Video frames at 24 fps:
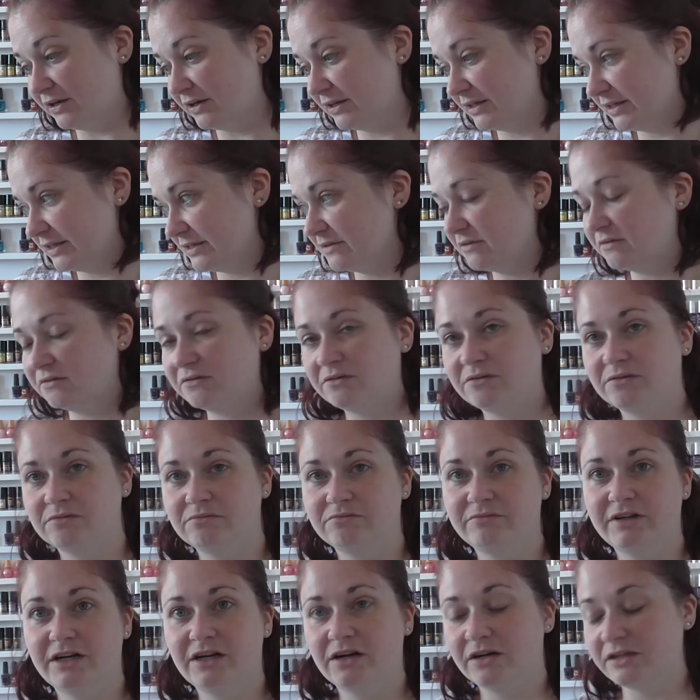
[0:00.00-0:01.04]
I didn't
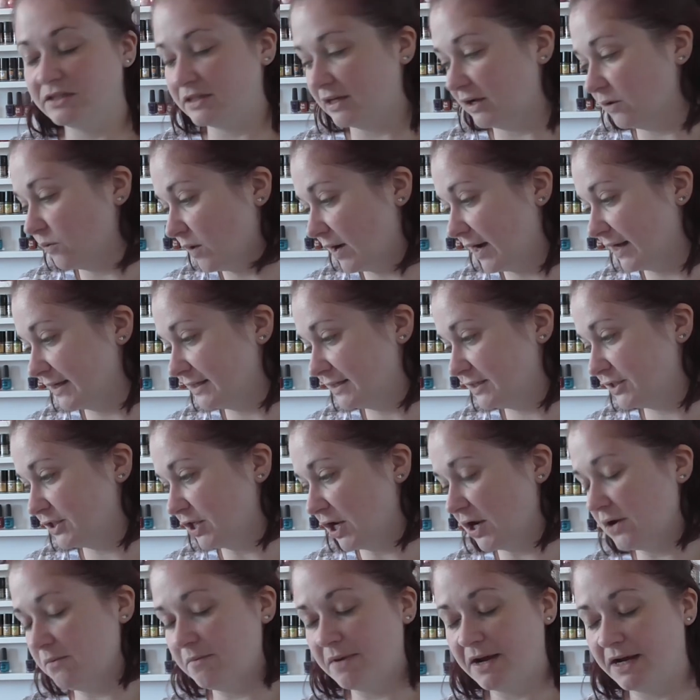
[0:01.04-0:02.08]
realise I quite had
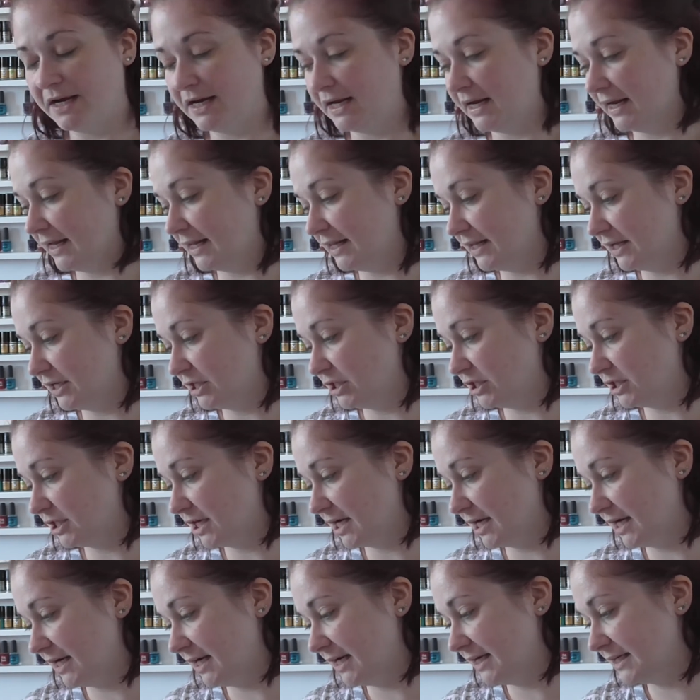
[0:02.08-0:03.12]
so many in this
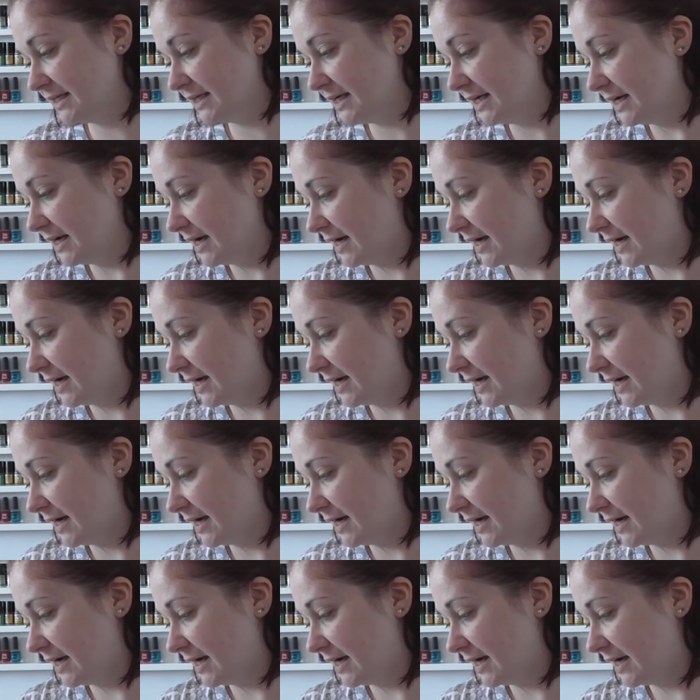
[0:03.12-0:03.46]
shade.